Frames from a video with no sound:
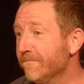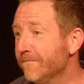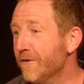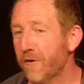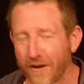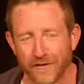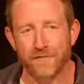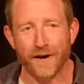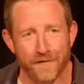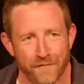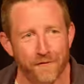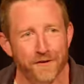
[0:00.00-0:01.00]
This is actually a very
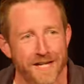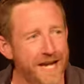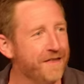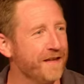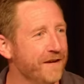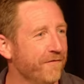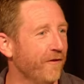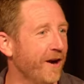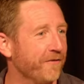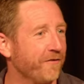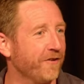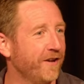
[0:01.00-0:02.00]
freeing thing for
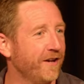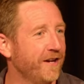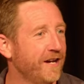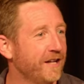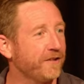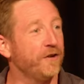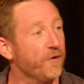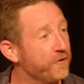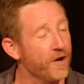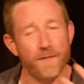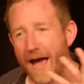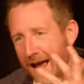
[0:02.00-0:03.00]
us. To know it's
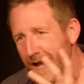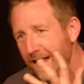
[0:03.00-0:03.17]
not about